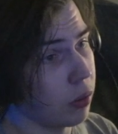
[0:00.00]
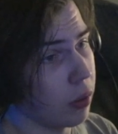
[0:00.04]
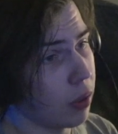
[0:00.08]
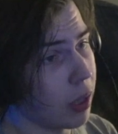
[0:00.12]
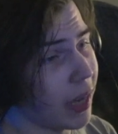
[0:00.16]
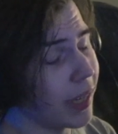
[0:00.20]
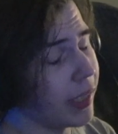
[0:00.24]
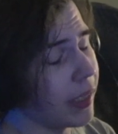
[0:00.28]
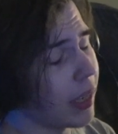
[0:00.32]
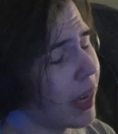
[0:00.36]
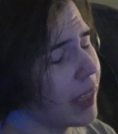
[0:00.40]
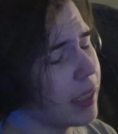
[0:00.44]

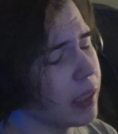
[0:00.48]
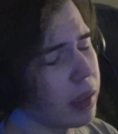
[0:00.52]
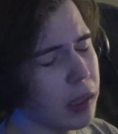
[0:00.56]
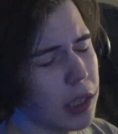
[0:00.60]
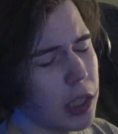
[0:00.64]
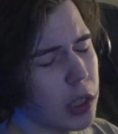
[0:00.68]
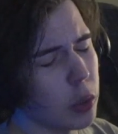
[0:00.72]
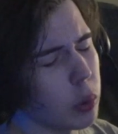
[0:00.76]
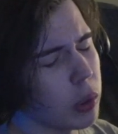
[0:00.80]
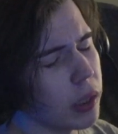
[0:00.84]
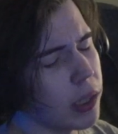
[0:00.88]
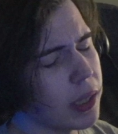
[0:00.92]
I
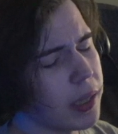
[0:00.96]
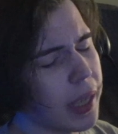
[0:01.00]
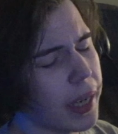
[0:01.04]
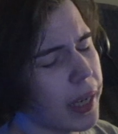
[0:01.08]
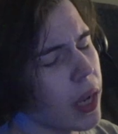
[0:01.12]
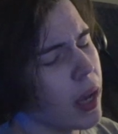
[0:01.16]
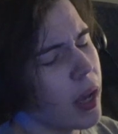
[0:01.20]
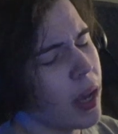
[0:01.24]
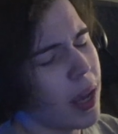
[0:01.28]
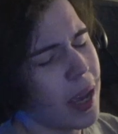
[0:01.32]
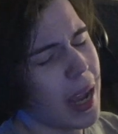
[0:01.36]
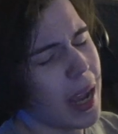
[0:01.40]
literally, like,
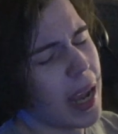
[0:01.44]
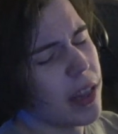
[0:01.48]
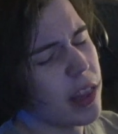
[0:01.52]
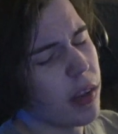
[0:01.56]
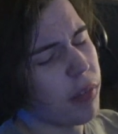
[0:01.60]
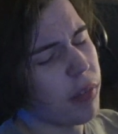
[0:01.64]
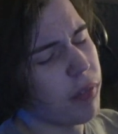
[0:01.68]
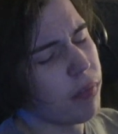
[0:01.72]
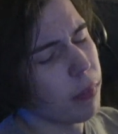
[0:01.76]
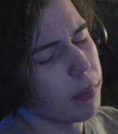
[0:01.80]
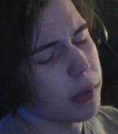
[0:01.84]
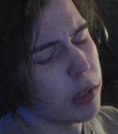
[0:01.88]
and
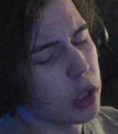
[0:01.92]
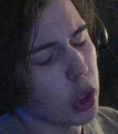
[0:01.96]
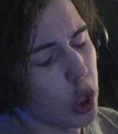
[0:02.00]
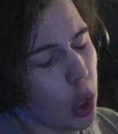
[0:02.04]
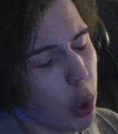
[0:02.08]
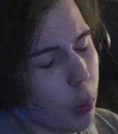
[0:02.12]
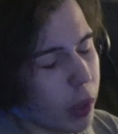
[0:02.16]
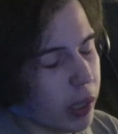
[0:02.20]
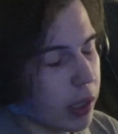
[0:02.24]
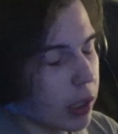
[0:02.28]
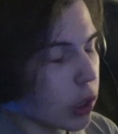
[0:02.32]
you know what?